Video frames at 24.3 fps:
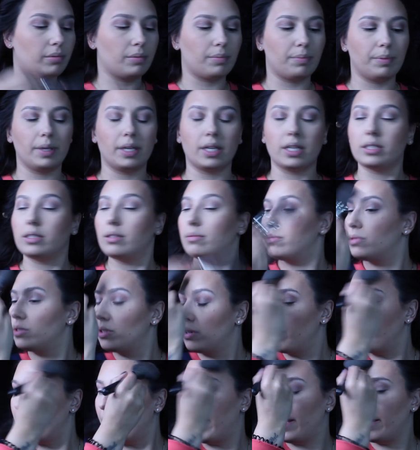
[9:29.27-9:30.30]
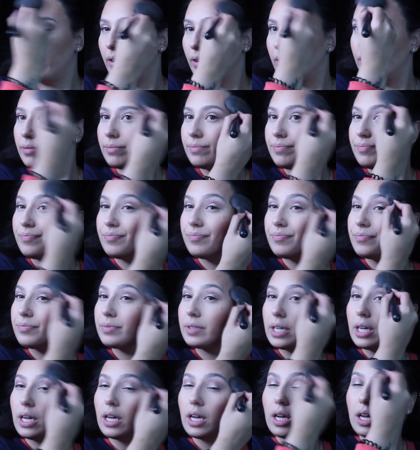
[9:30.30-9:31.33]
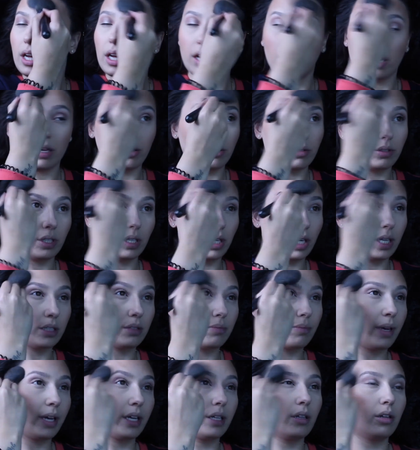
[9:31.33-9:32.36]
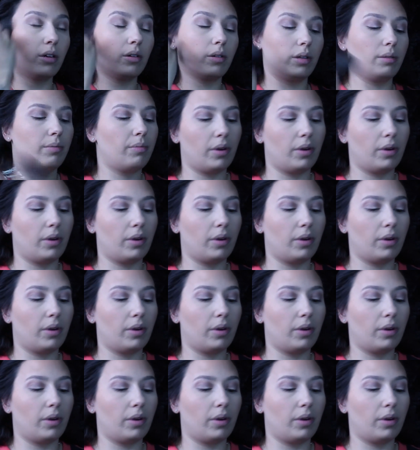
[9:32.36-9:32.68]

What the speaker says: but because I'm so pale, I use it as my glowy